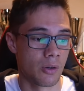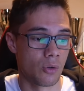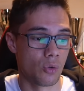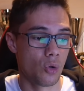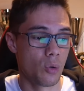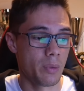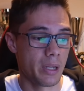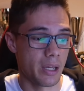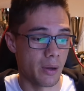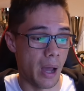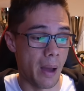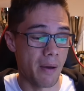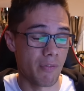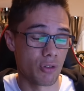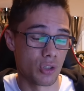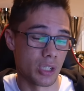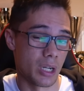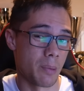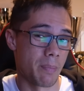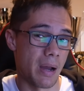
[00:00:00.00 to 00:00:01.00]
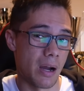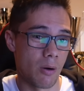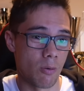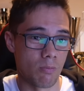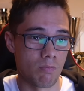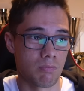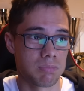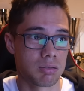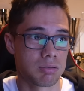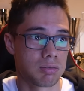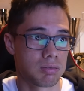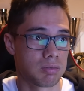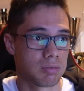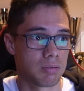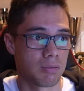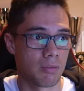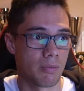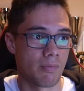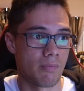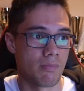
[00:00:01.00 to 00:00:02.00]
normally averaging about
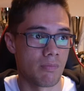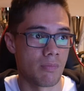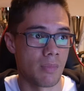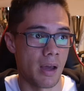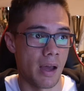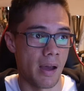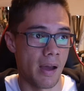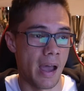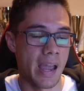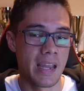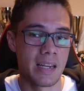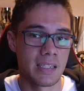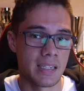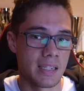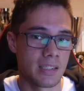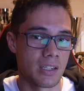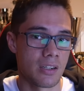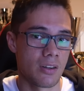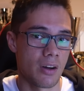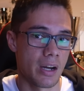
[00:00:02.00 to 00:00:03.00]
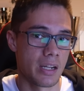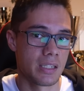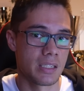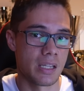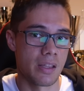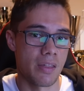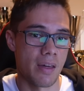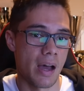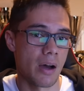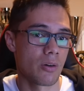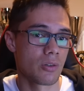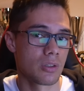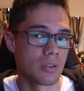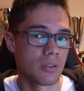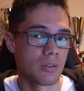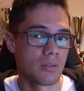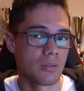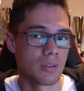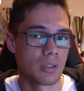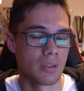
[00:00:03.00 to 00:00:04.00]
80 to
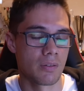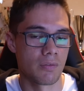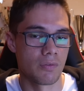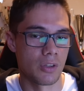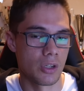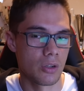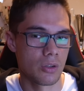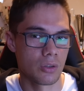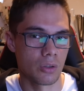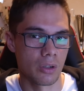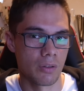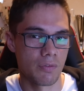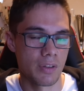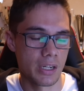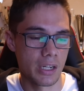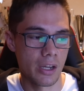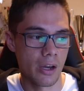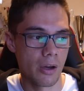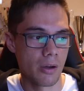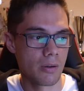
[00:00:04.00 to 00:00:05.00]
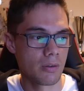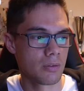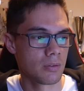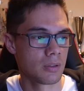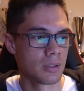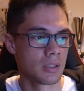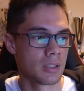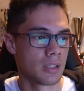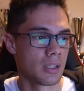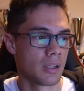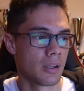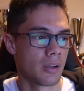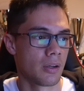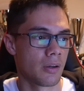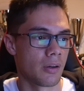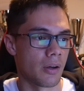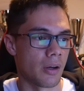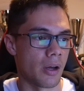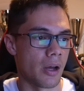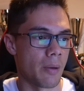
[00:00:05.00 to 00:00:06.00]
90,000 views on a video
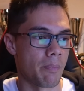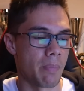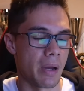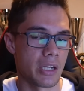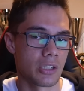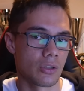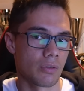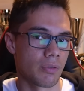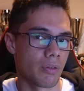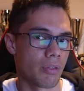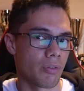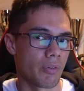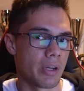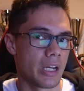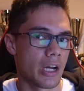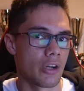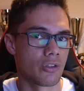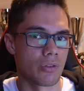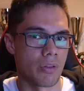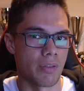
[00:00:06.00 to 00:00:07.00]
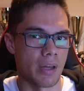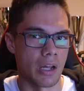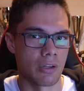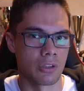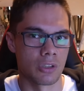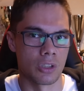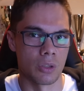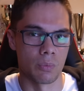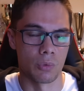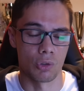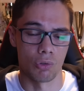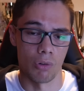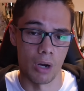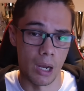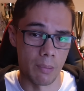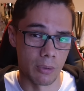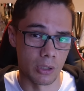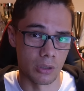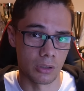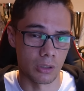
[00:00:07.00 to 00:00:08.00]
based off of 300,000
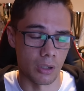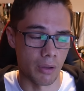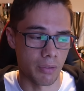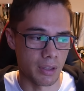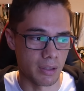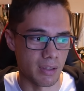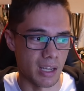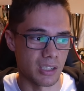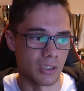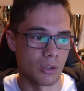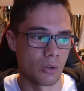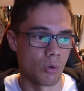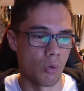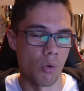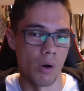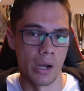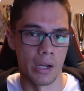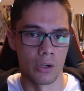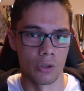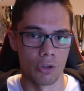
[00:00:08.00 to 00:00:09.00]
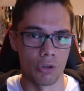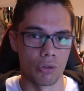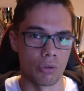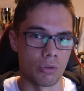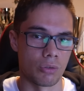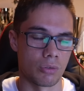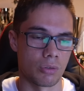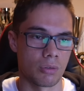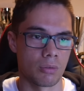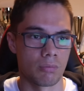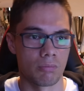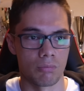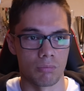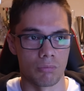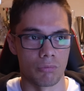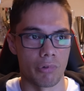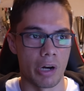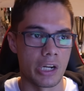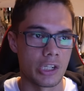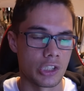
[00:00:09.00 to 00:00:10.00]
subscribers. So I think that's quite a good
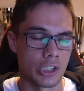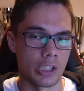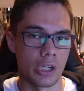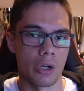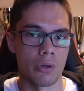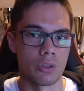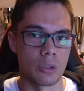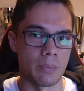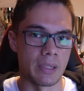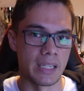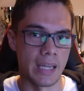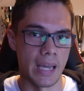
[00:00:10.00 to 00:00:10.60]
ratio to be